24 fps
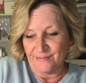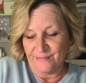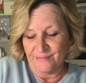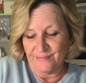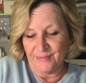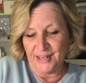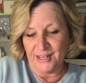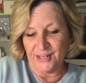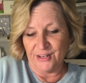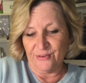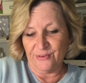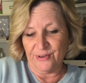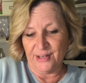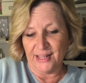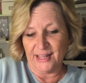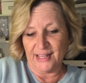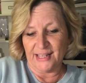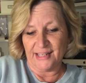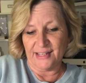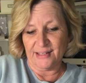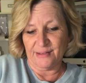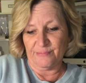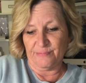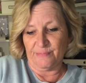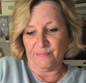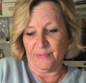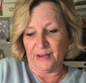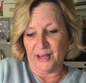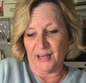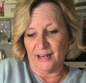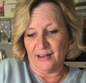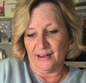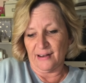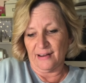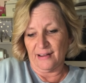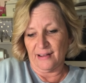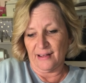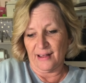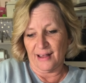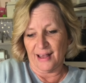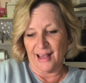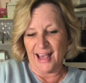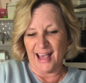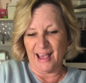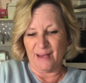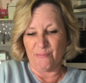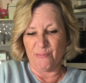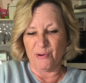me doing this, but
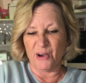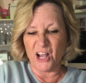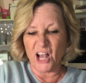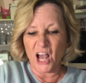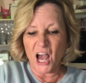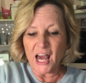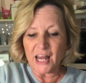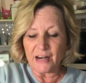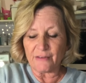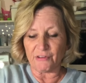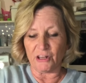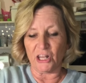I put kind